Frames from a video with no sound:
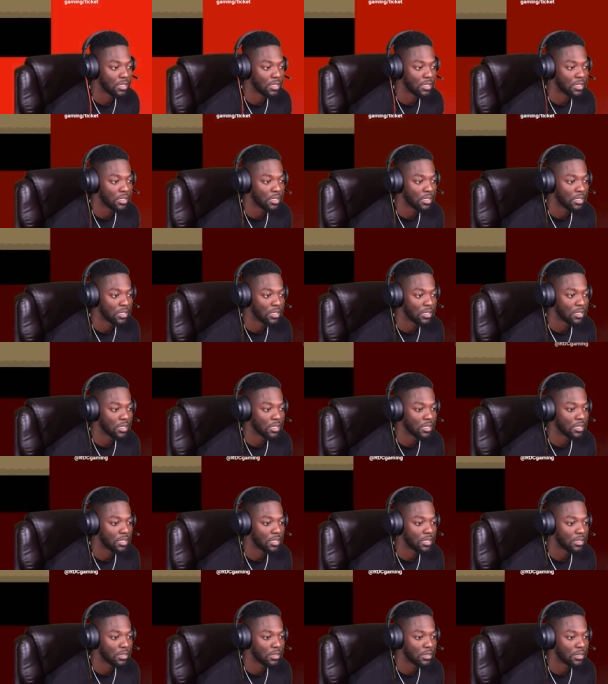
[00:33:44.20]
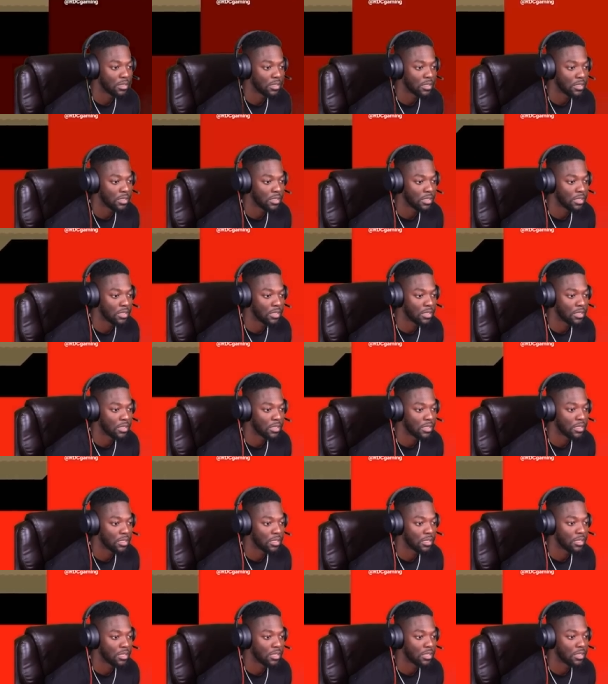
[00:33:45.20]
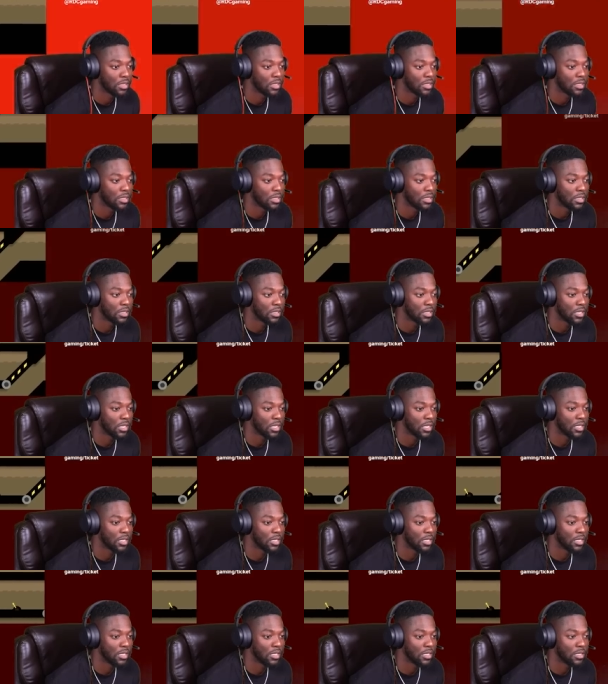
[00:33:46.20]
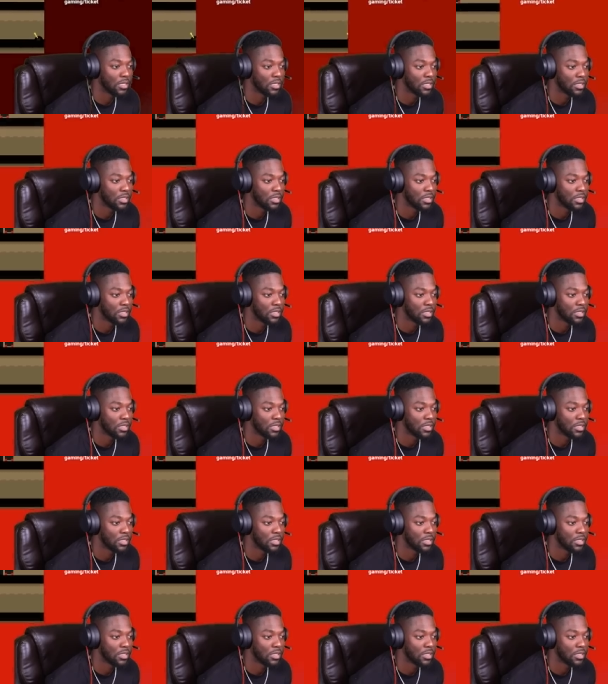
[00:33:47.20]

You better toss that bitch. Fuck. Yeah, deal.